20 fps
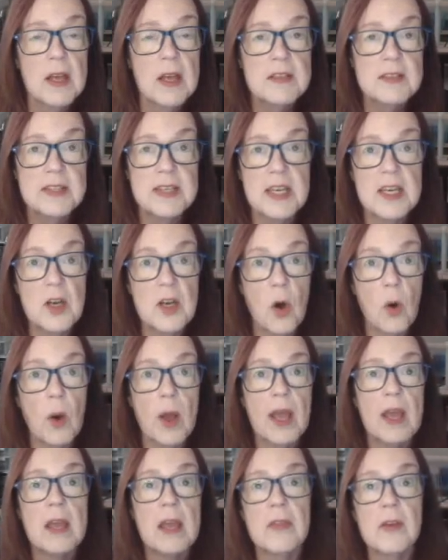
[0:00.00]
see, oh,
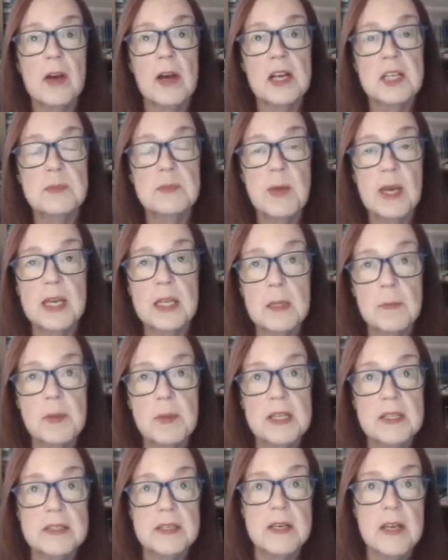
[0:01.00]
hey, the guy's making the
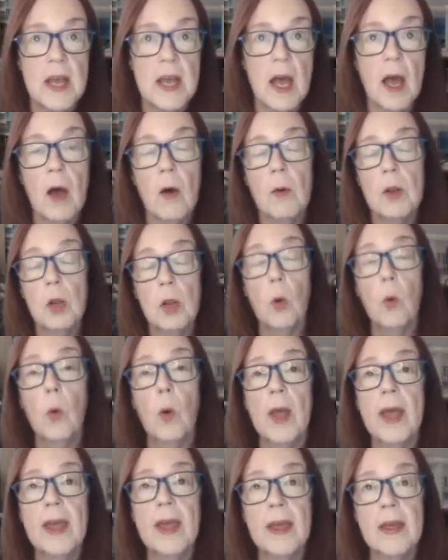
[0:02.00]
pizza now, and oh,
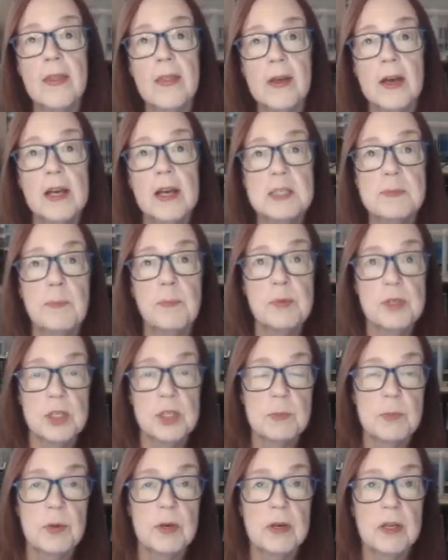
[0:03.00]
hey, the guy's
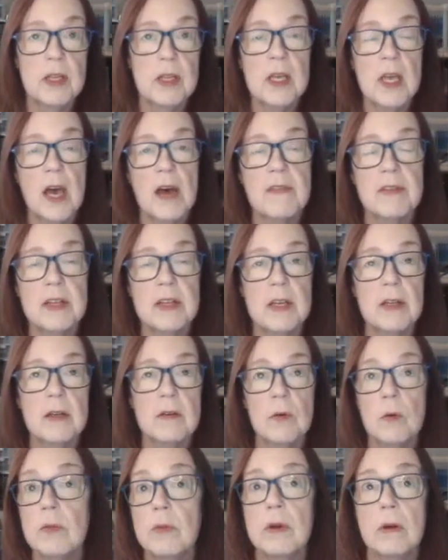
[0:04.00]
just put it in the
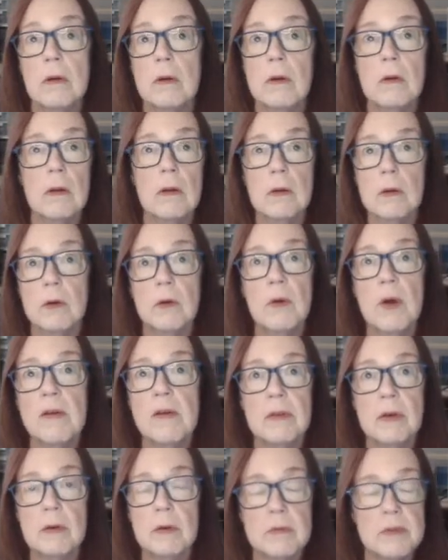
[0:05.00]
oven, or the girl, or
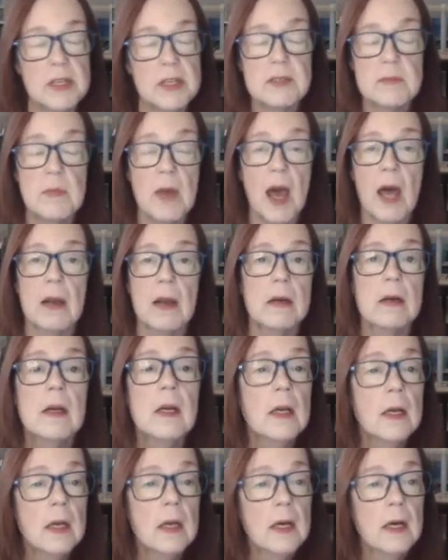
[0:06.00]
whoever, doesn't matter
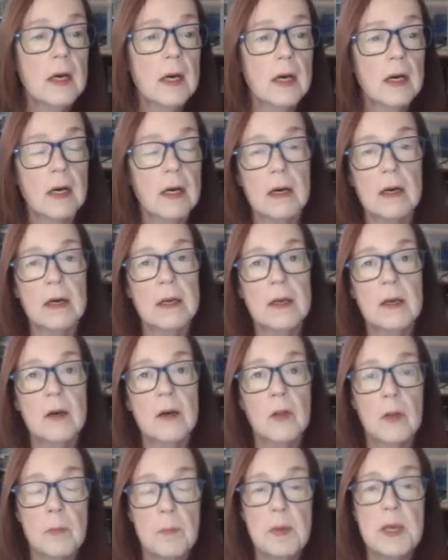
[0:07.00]
uh, you
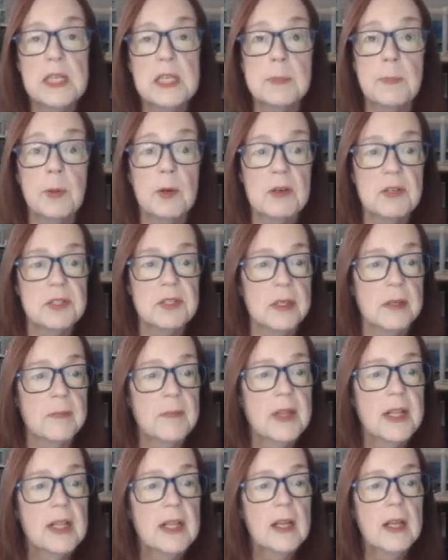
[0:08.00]
know, pizza person.
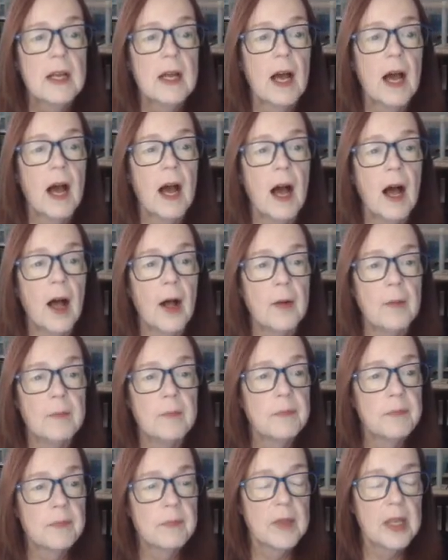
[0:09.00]
Uh,
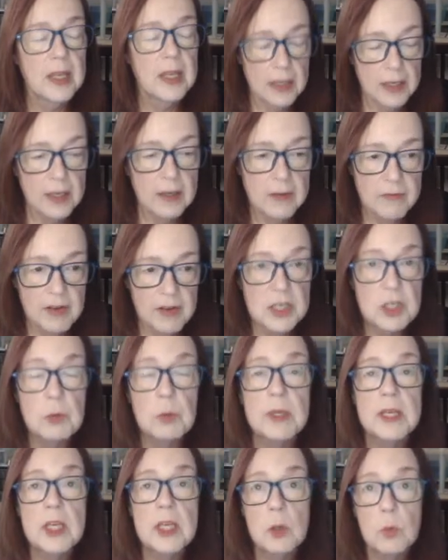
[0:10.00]

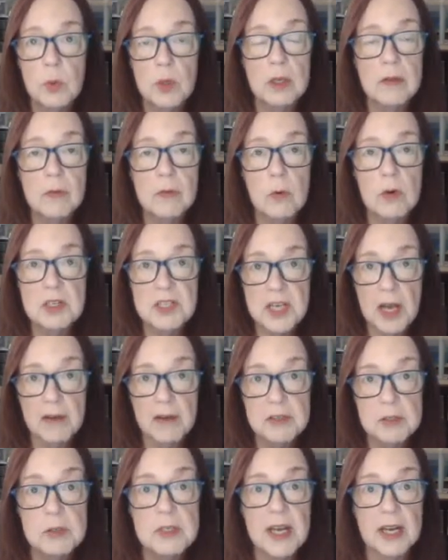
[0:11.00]
eventually, you will, of course, have
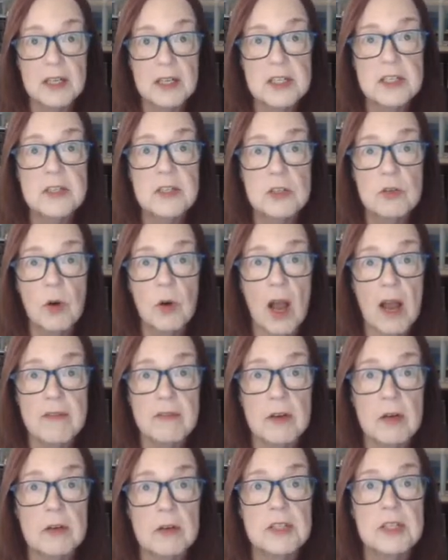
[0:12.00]
to text the
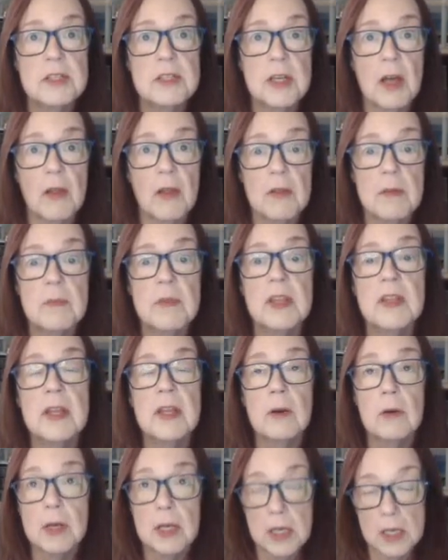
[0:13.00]
driver to tell them that
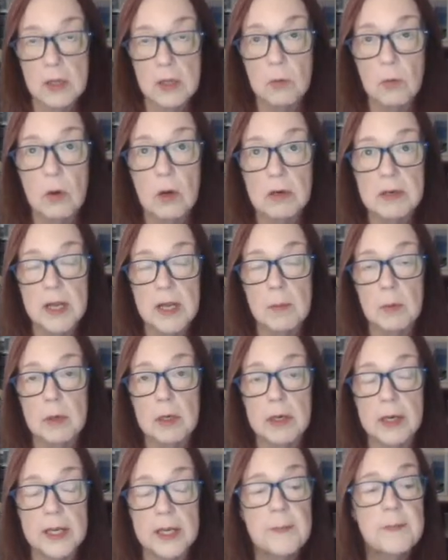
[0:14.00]
they're in the wrong
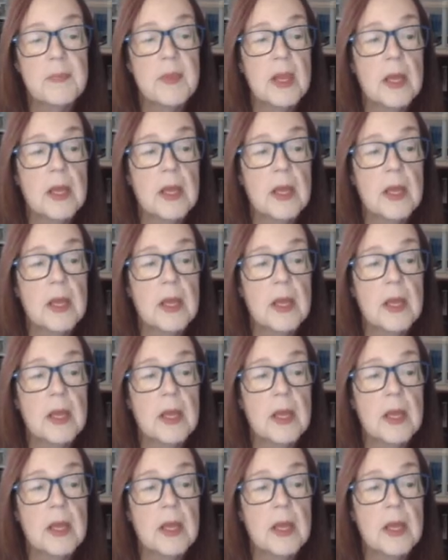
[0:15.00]
neighborhood.